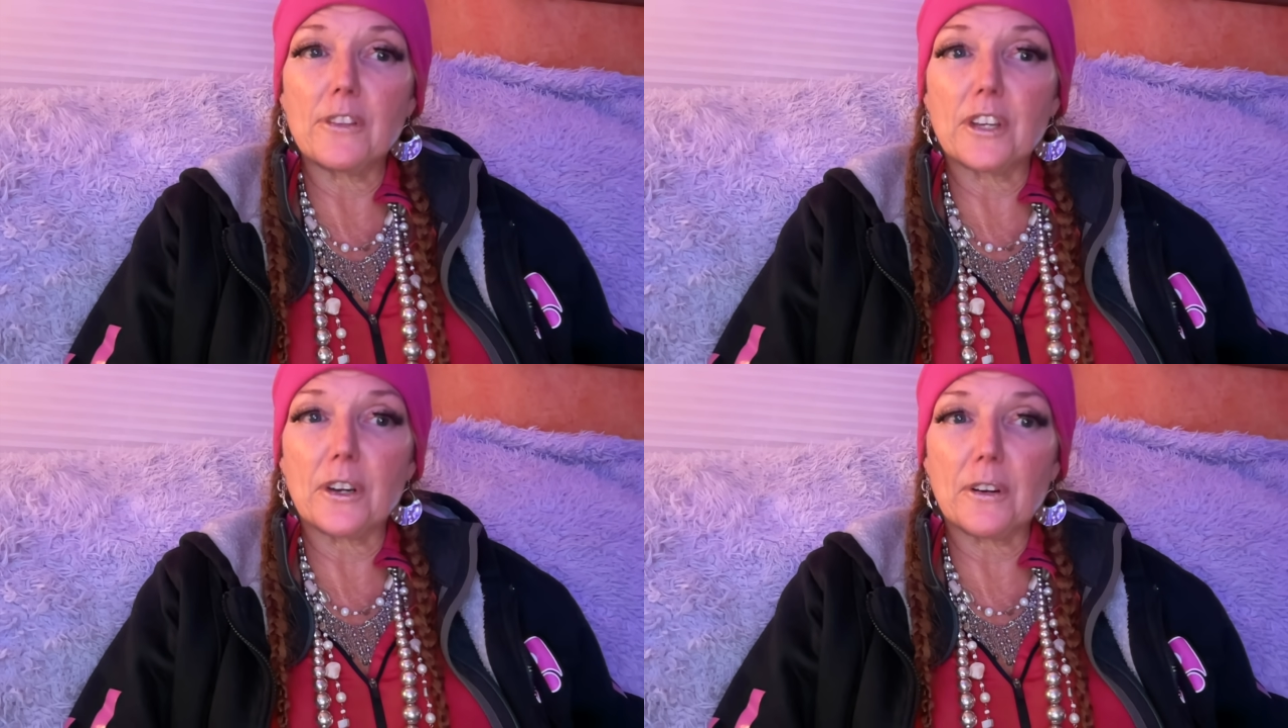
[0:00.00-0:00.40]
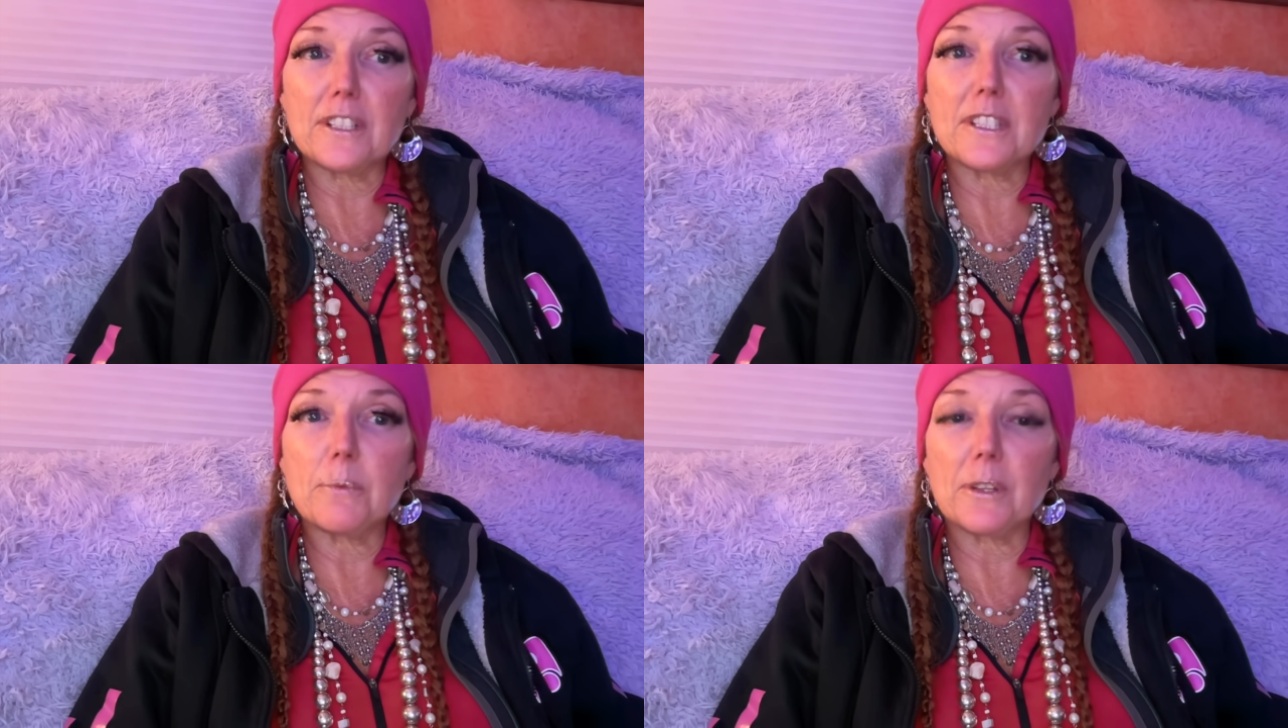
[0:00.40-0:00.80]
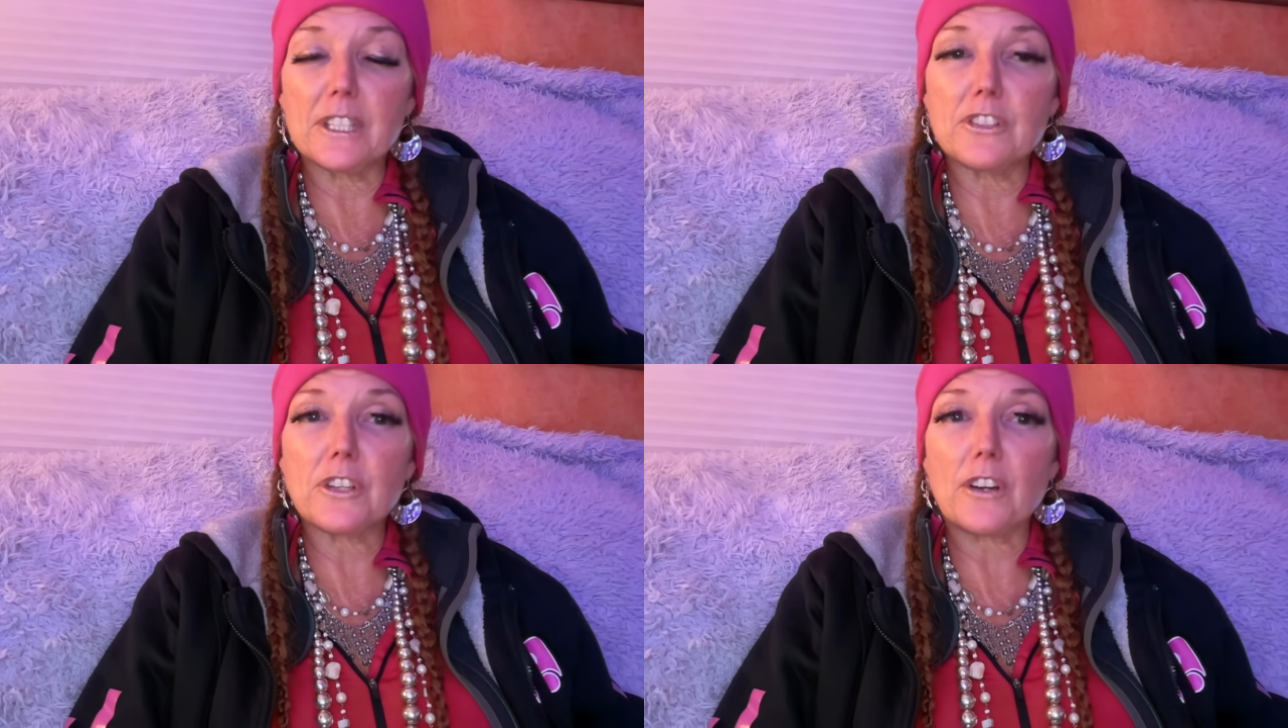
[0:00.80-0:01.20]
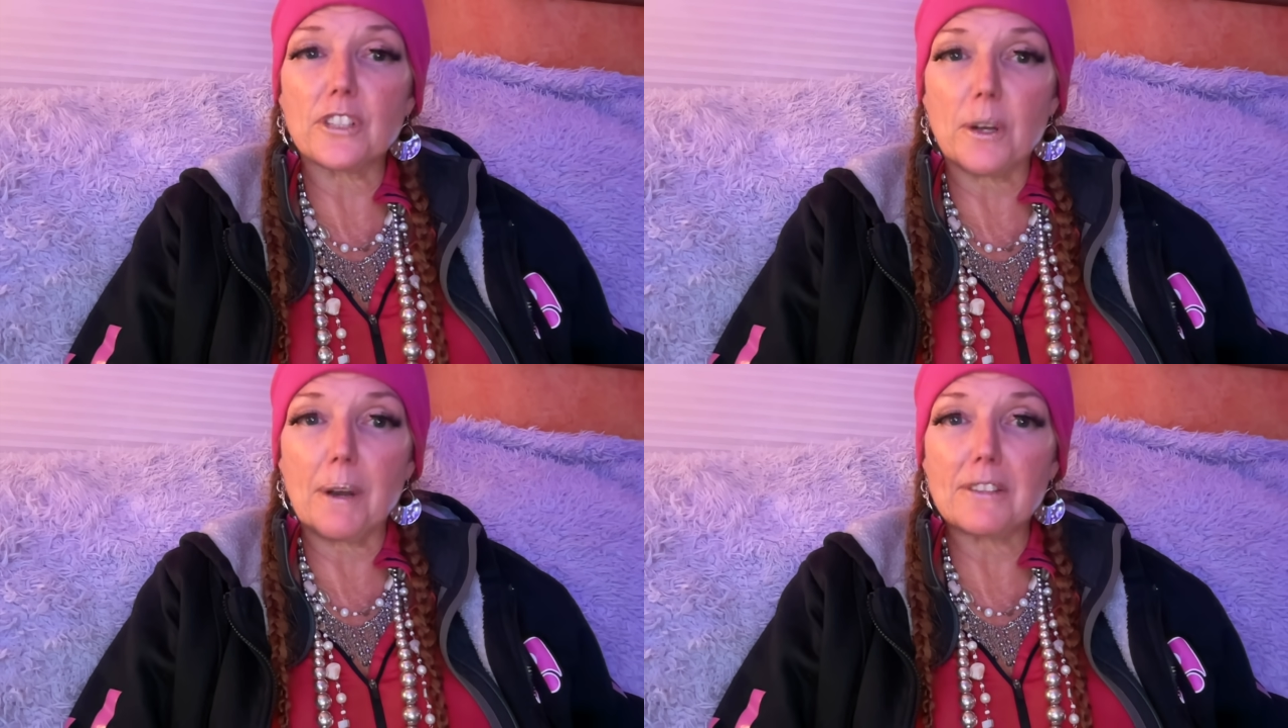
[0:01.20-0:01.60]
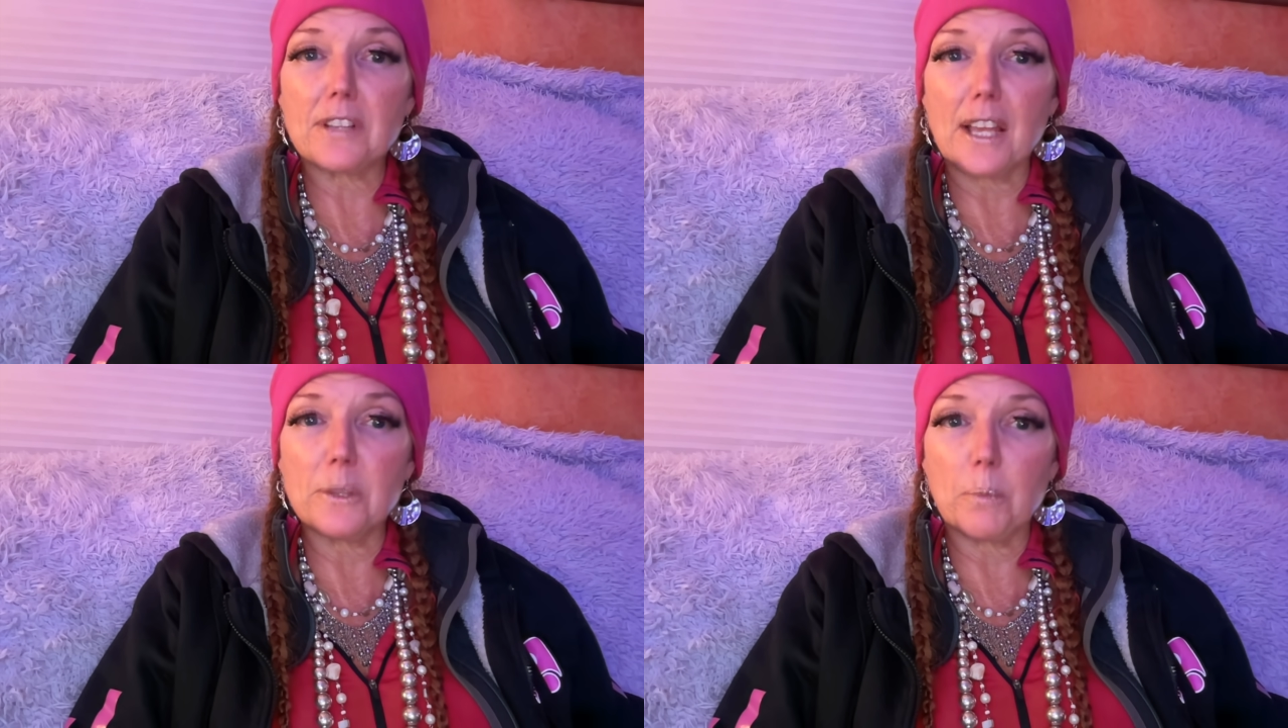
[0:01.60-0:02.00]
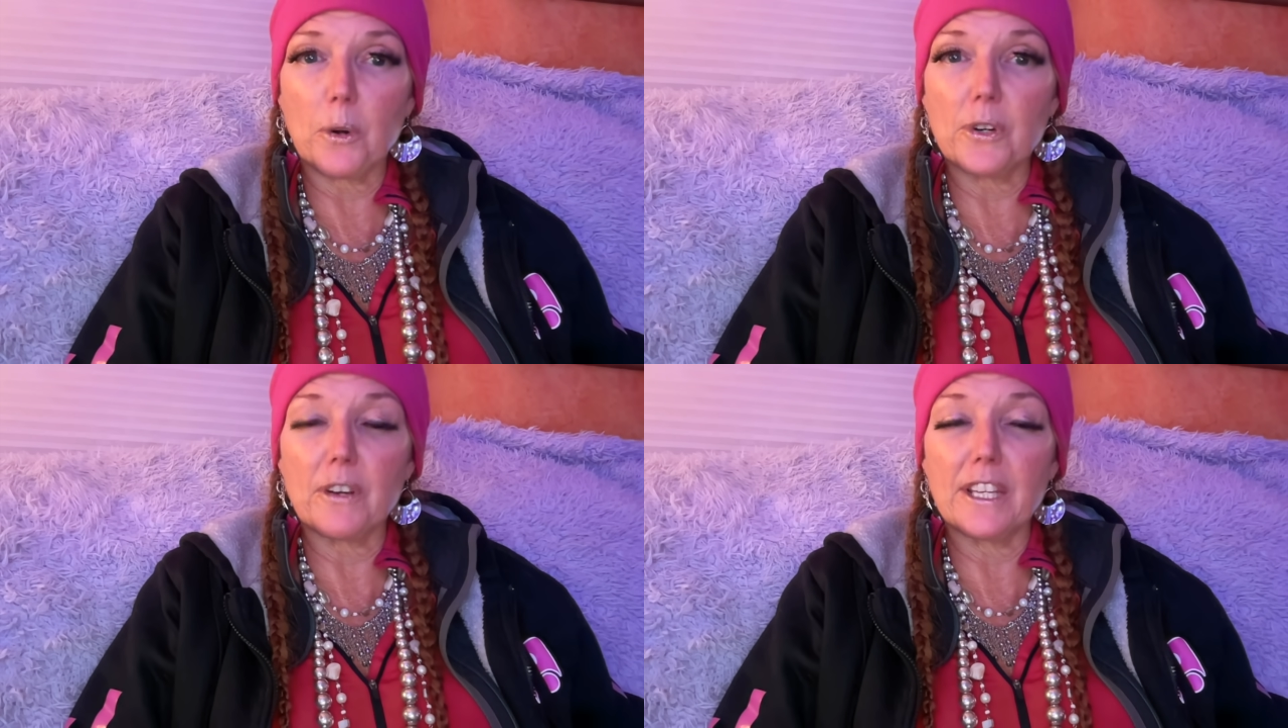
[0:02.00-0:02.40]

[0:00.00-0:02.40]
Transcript: and the currency will then start to go outside the border